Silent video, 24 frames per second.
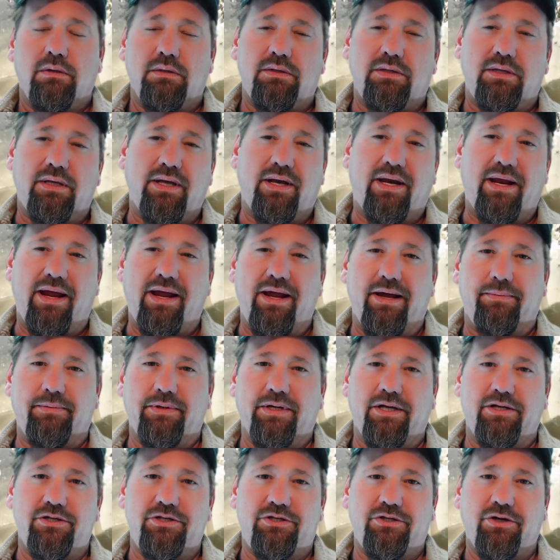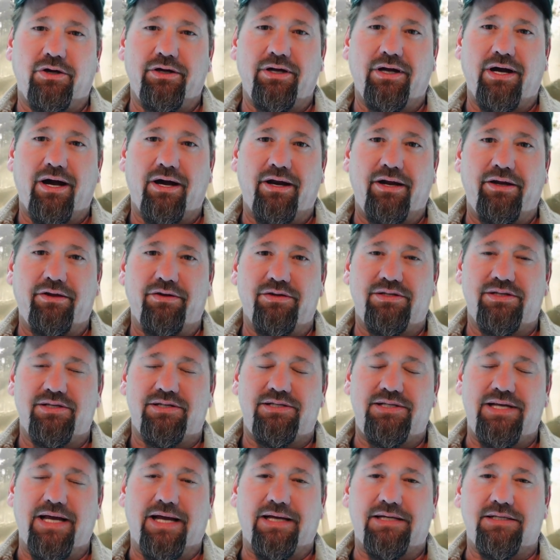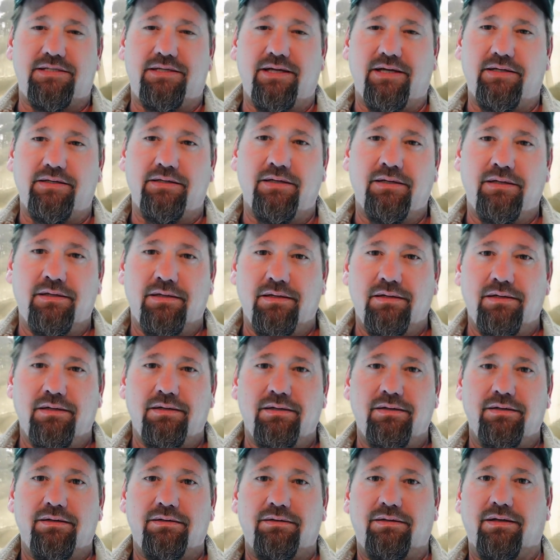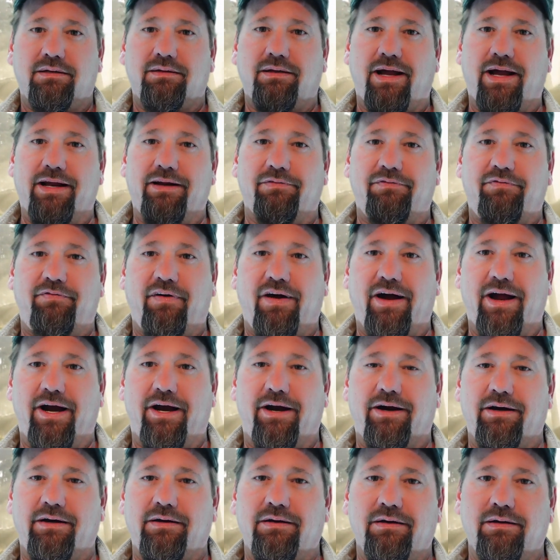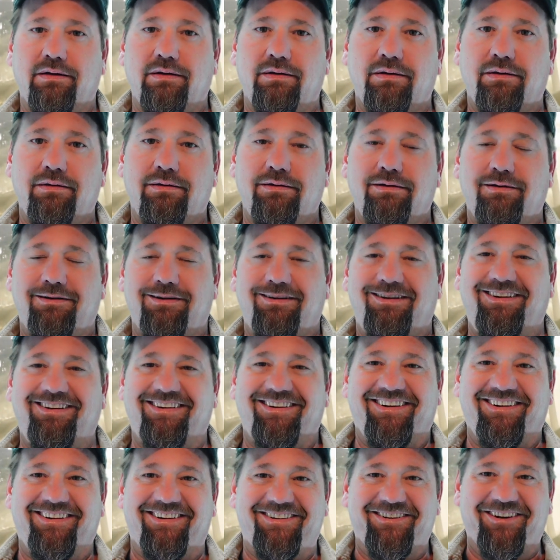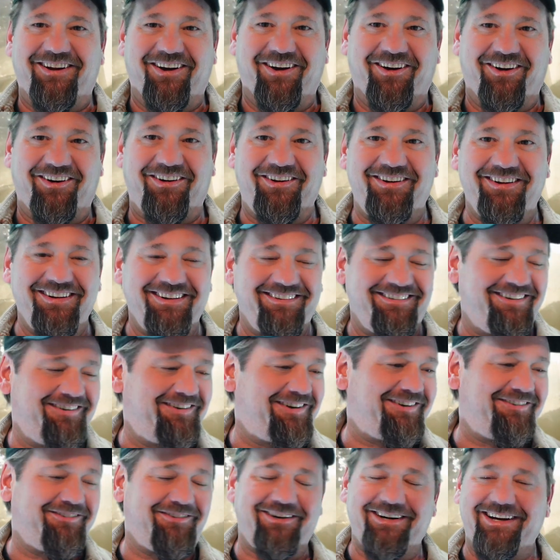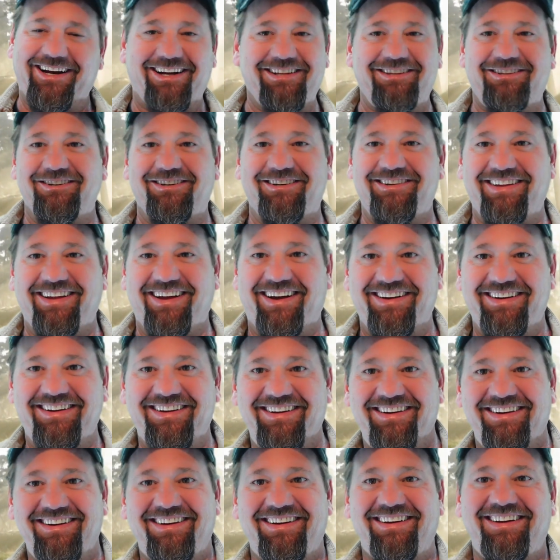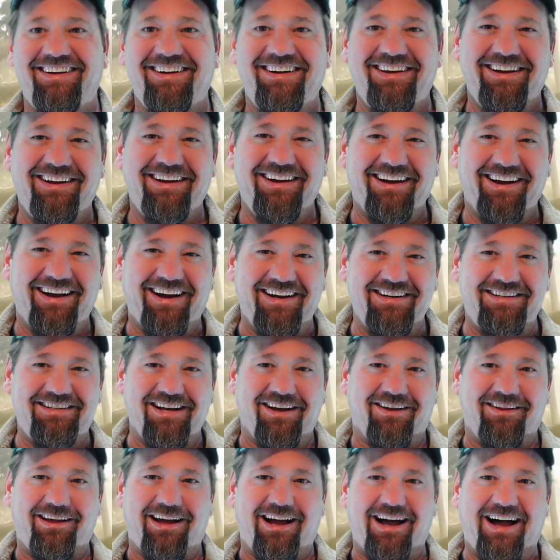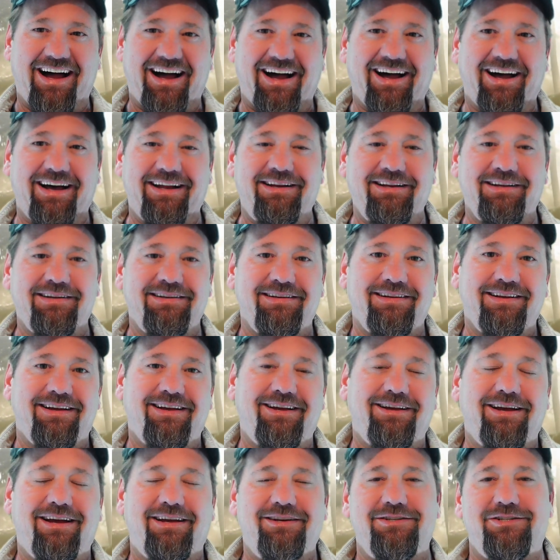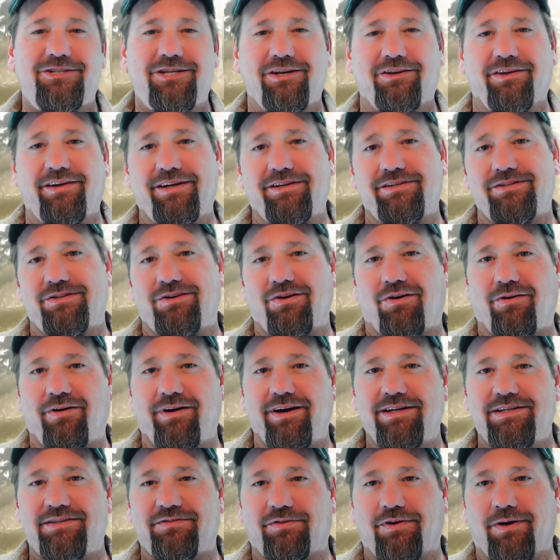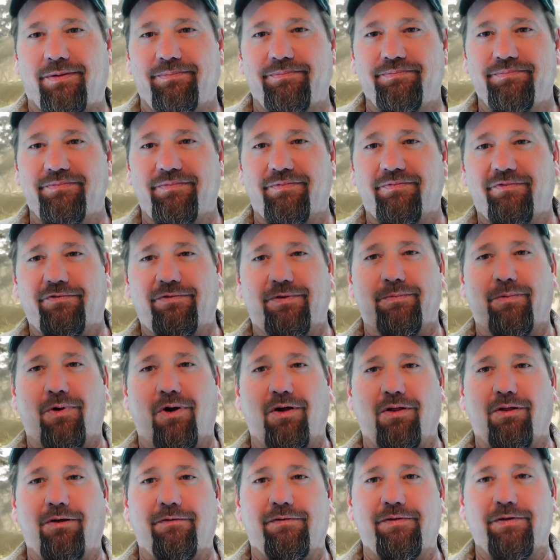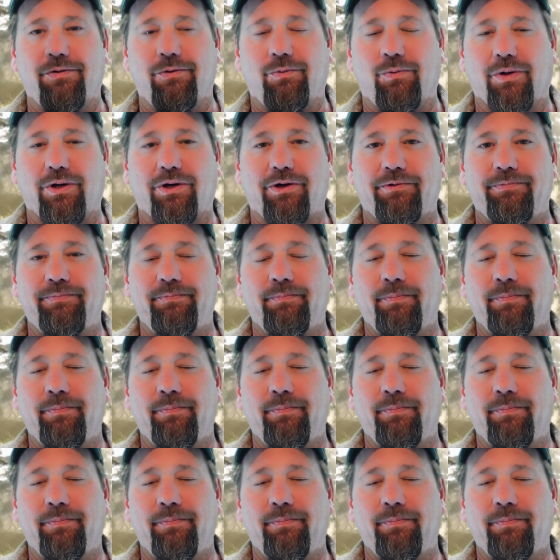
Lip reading: Today I'm going to show you how to use a sextant to light a fire. No, we're not doing that. I tell odd and chilling stories from all over the world.